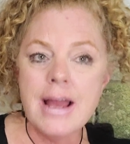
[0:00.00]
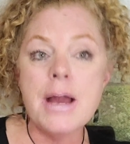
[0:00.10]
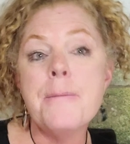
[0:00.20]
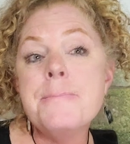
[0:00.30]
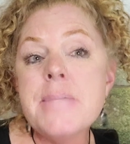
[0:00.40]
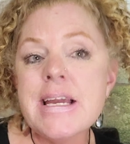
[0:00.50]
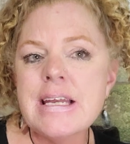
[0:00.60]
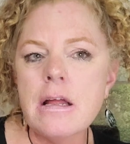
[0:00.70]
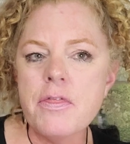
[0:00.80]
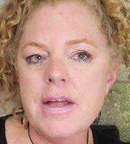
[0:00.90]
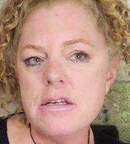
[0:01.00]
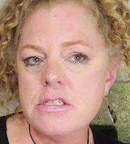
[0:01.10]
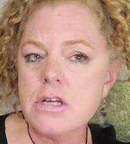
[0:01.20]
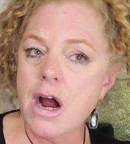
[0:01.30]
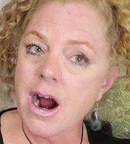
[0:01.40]
in making
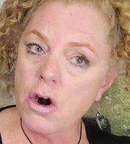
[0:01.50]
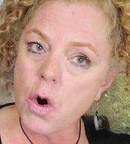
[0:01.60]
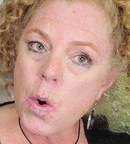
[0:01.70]
things our